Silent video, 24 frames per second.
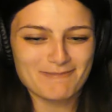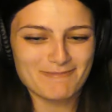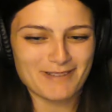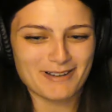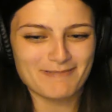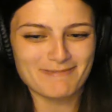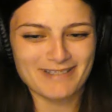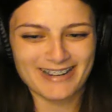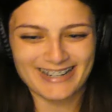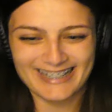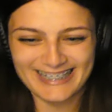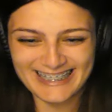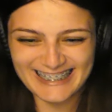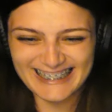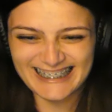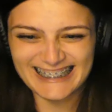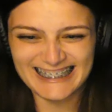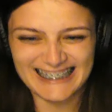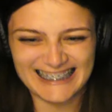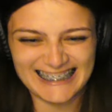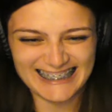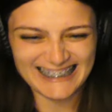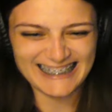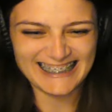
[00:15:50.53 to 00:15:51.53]
my man is
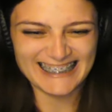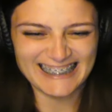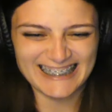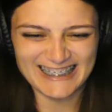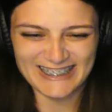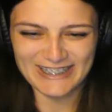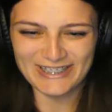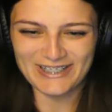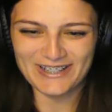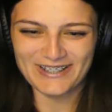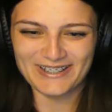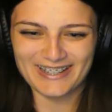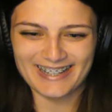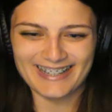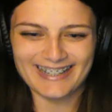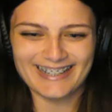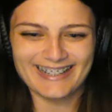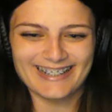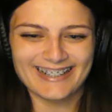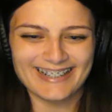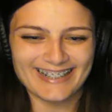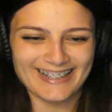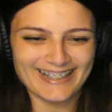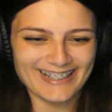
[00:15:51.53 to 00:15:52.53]
not dead.
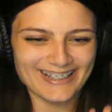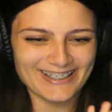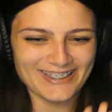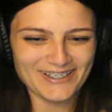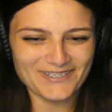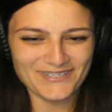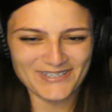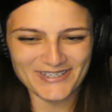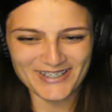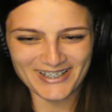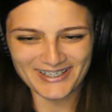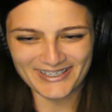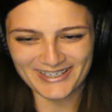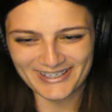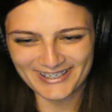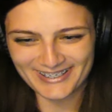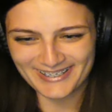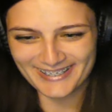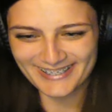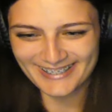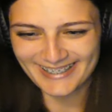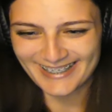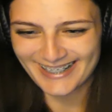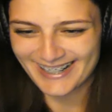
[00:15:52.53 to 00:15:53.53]
Okay, I love you,
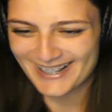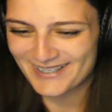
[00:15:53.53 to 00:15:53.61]
Arthur.